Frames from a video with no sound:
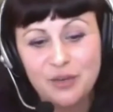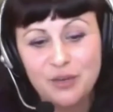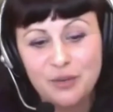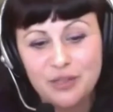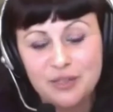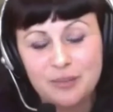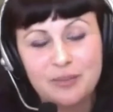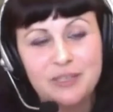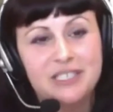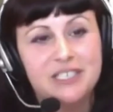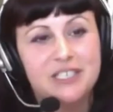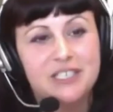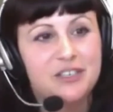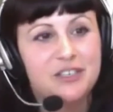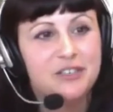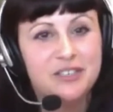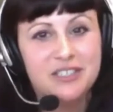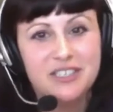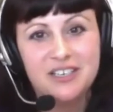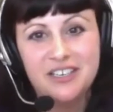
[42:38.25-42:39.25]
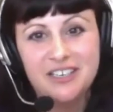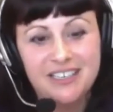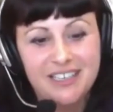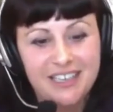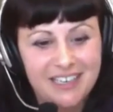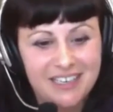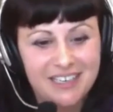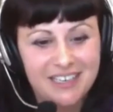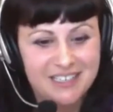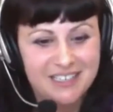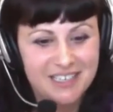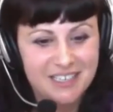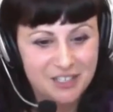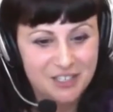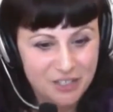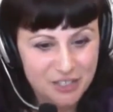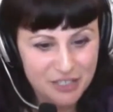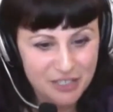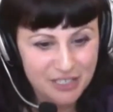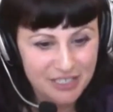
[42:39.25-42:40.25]
know what the materials are yet because I
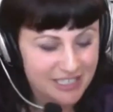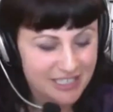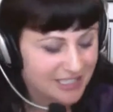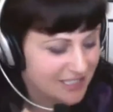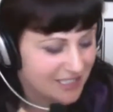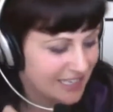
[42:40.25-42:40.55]
usually get,